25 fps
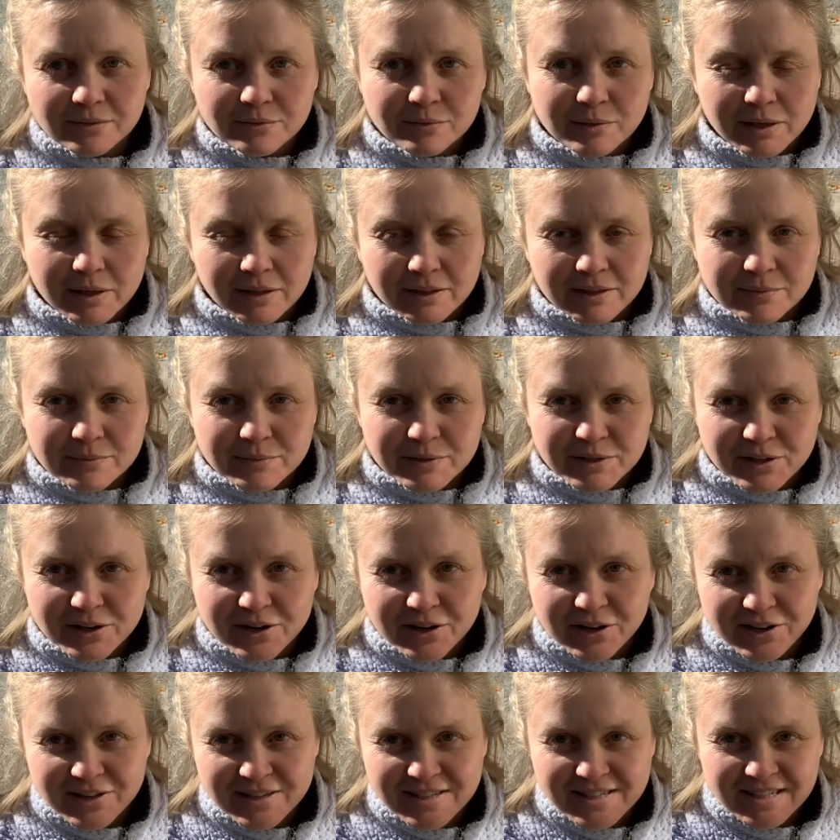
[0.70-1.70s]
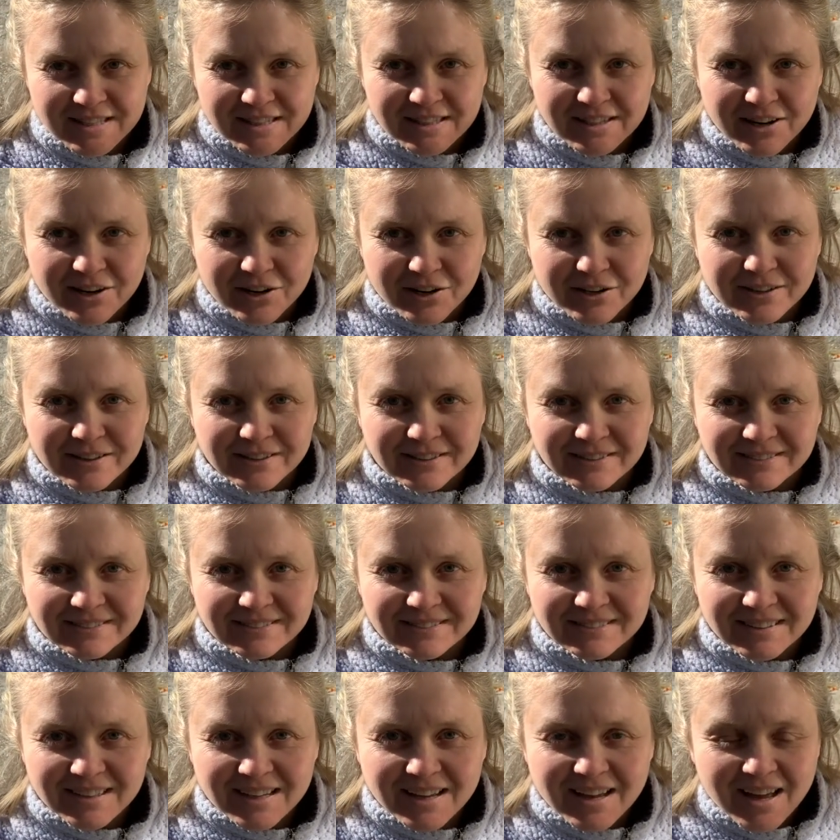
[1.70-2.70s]
Welcome to Heartseed Garden.
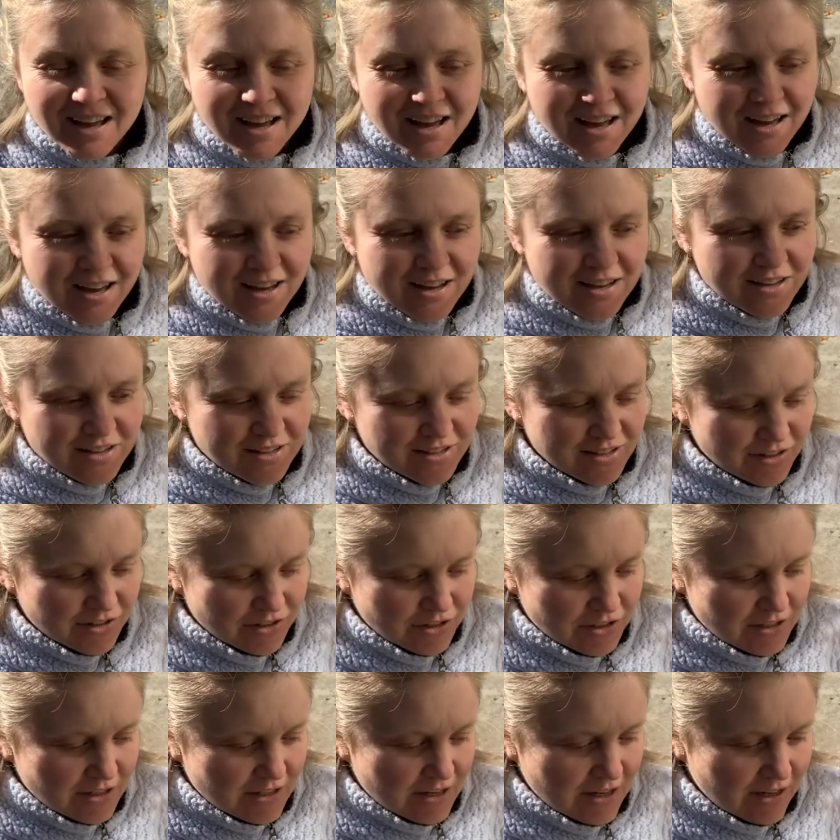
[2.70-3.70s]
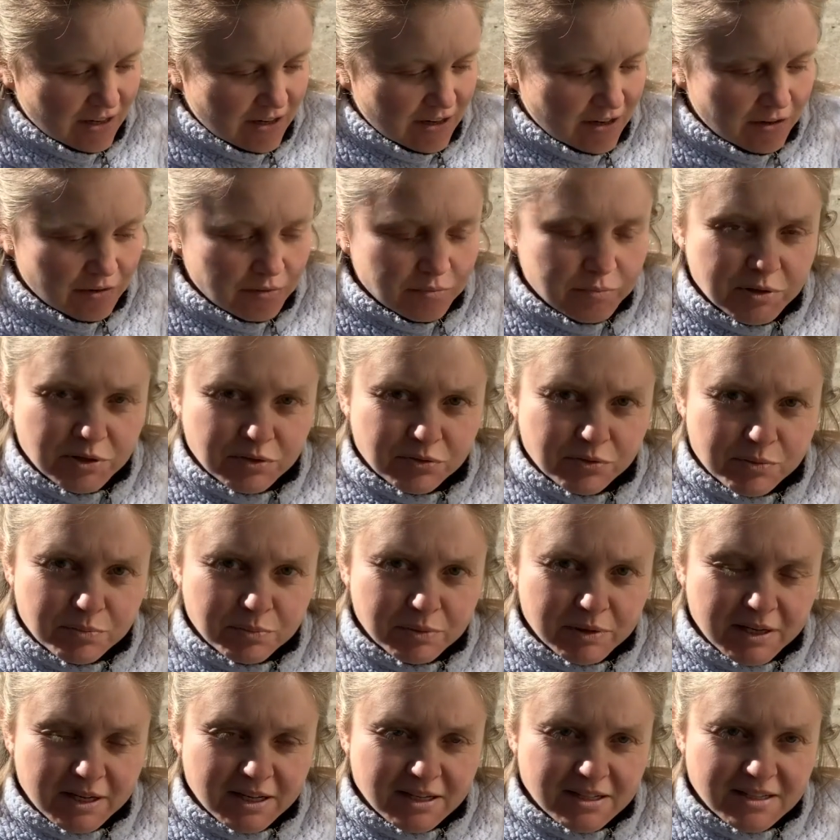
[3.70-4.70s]
So today I'll be
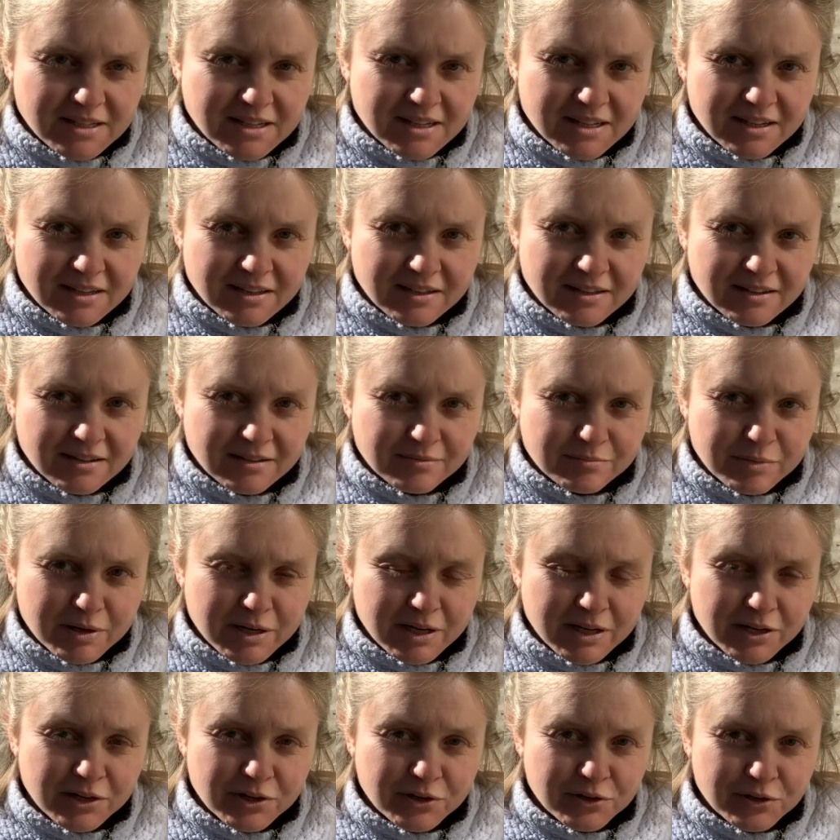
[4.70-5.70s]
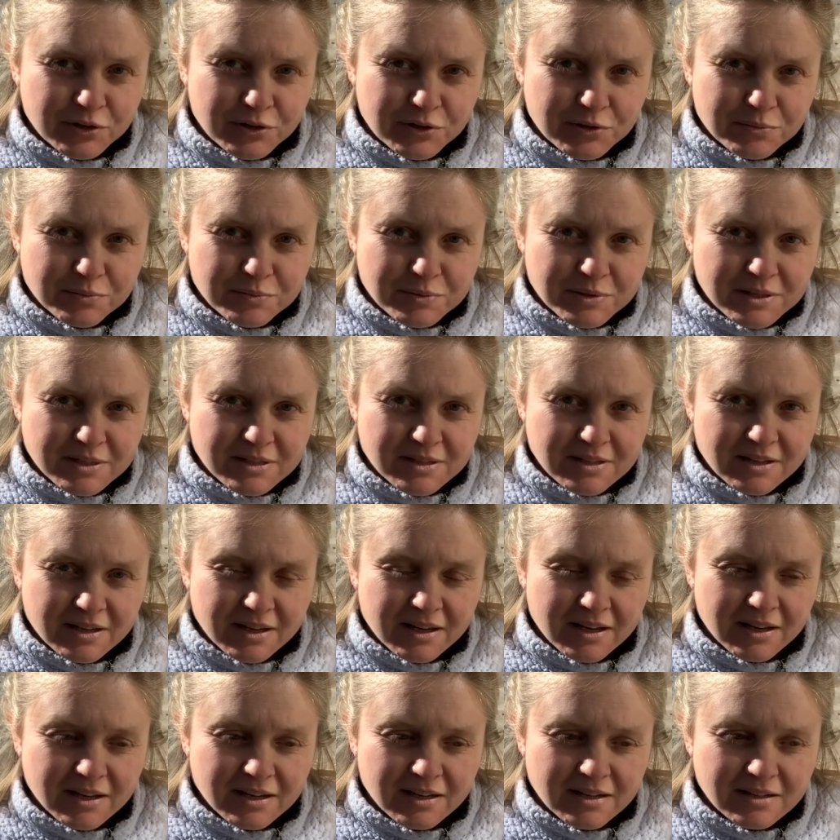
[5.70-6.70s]
replanting uh, my herbs
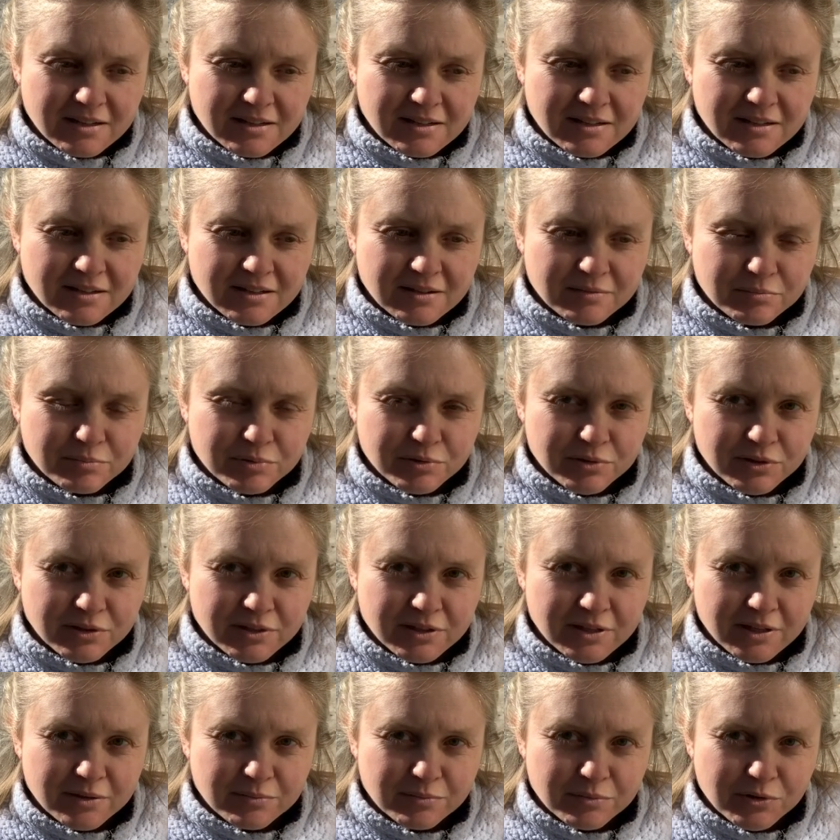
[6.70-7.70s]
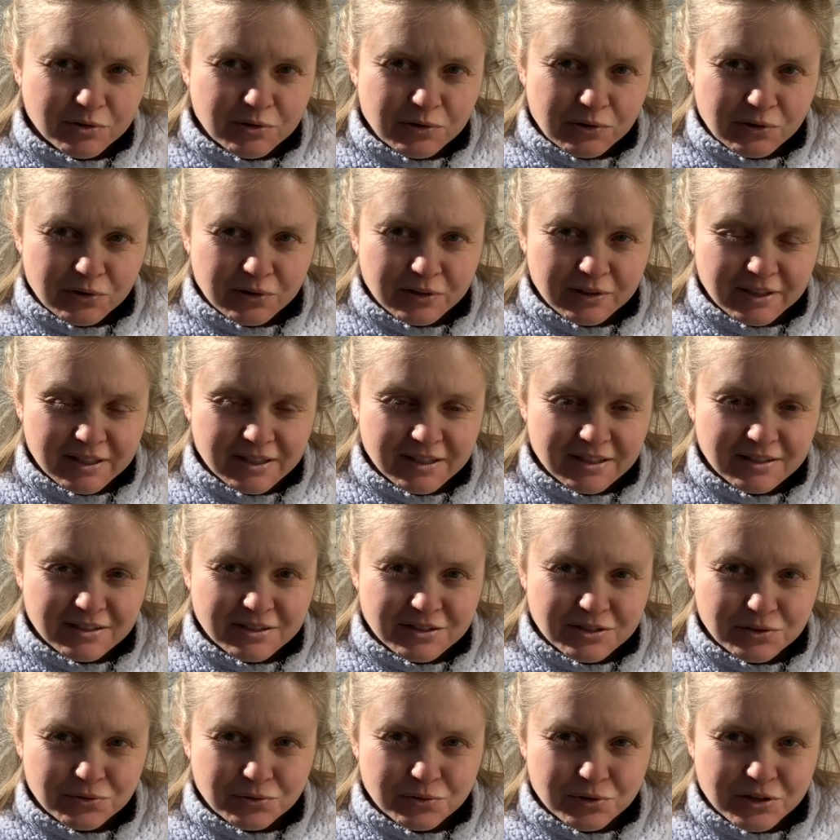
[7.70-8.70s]
and put them all
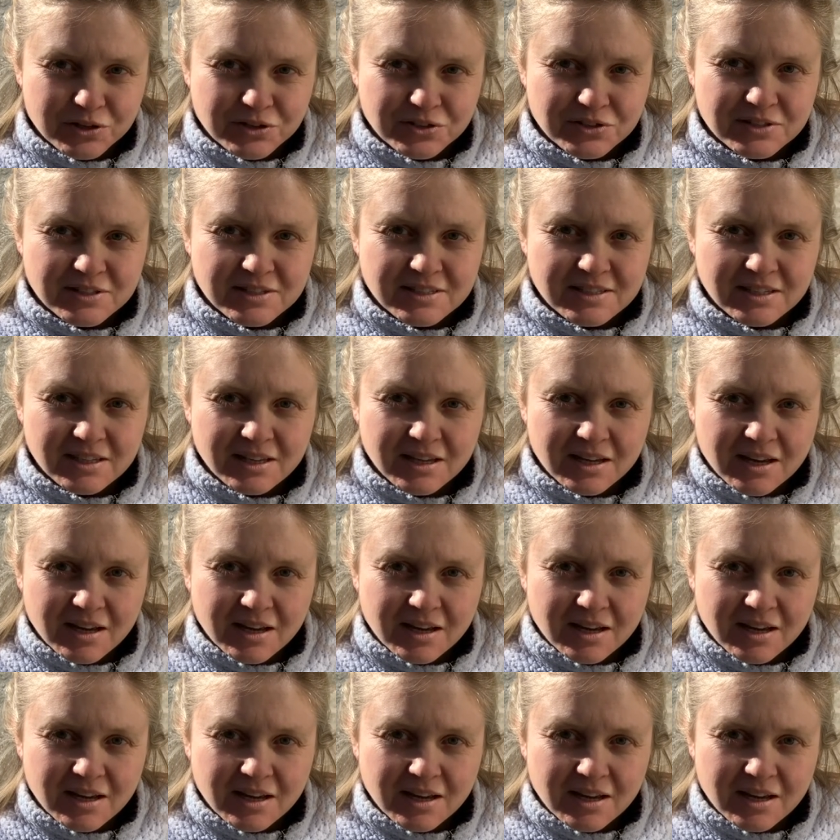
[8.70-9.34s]
indoors.